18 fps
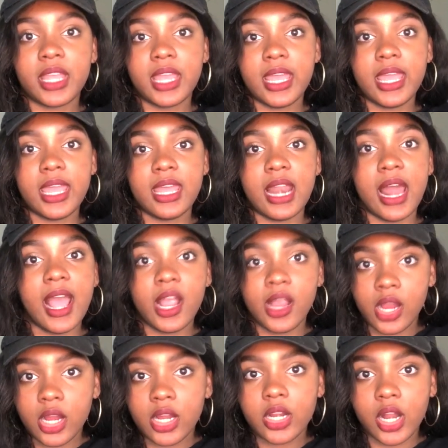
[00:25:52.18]
And I
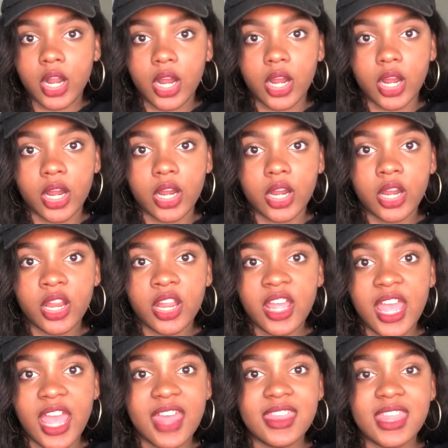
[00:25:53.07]
heard her,
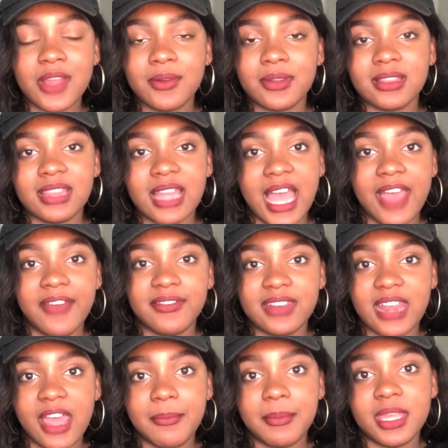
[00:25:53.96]
and they were
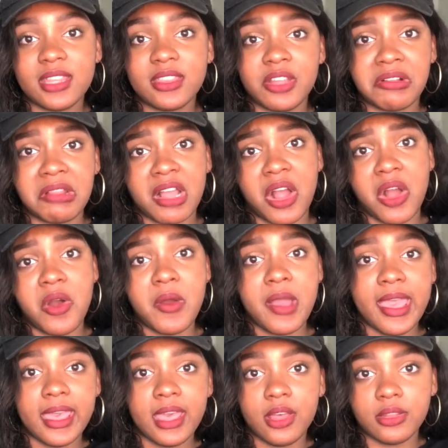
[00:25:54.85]
laughing at me, and they were like, oh
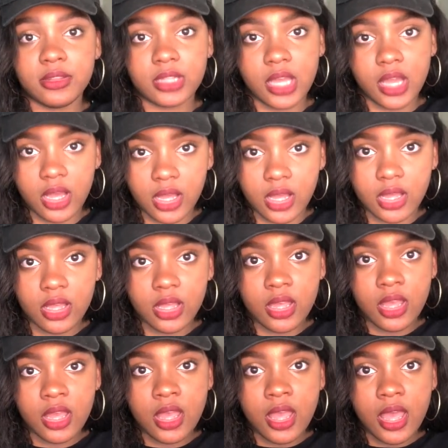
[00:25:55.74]
hell nah.
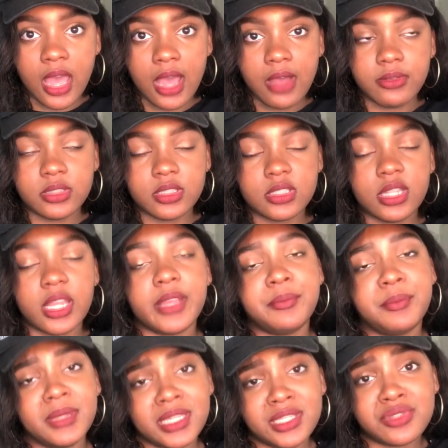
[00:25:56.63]
I was just
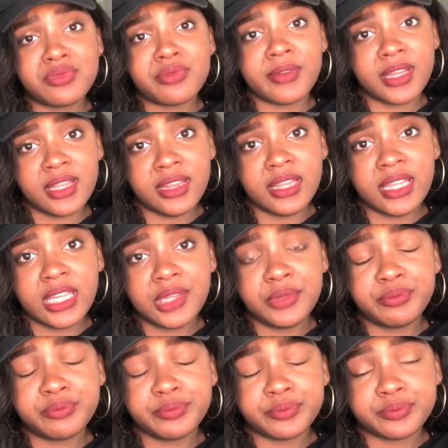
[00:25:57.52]
like, bitch, really?
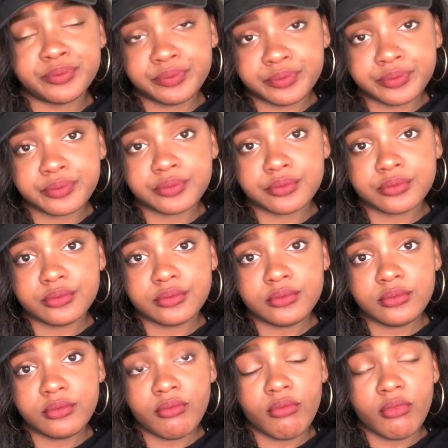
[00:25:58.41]

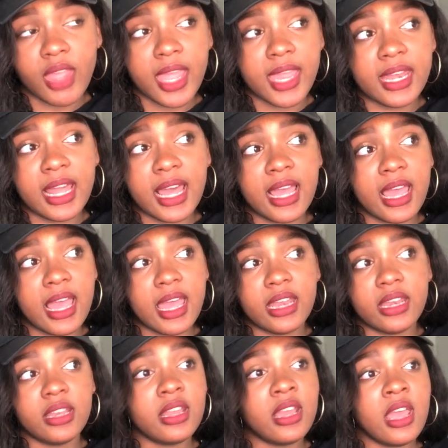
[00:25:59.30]
And
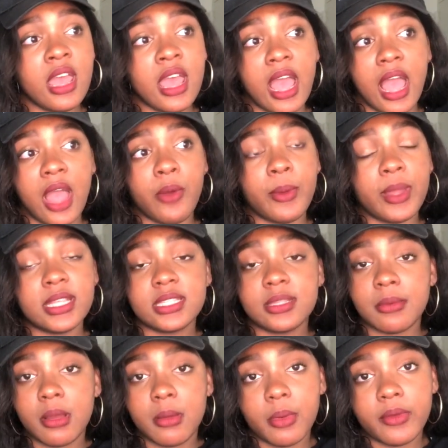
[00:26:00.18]
I waited
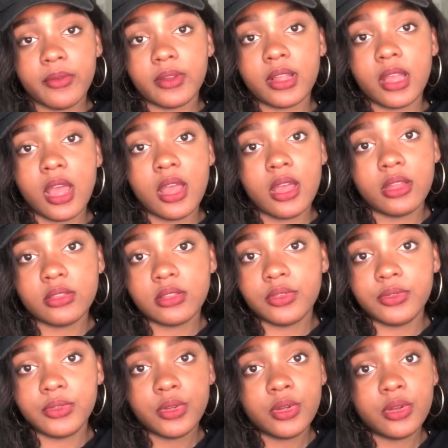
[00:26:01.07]
till my boyfriend got
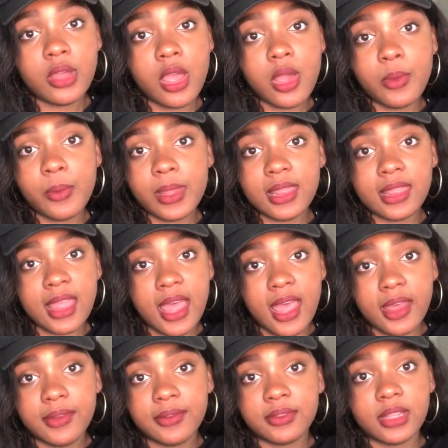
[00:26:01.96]
the food, and we
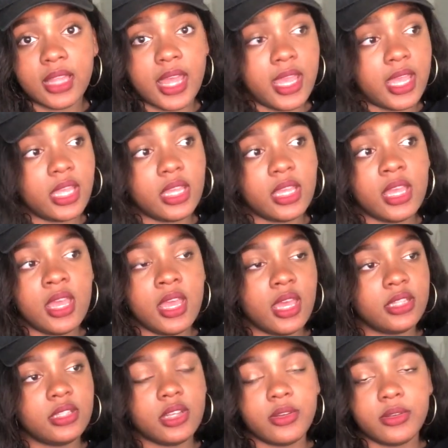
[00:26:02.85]
left. Like,
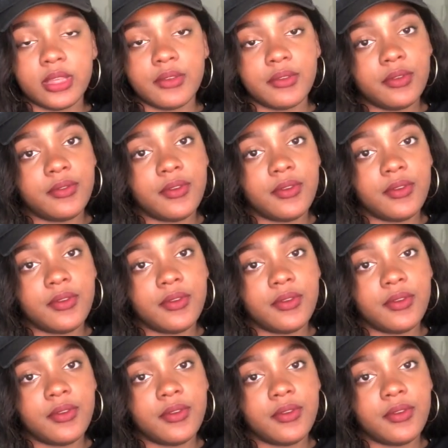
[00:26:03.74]
don't give a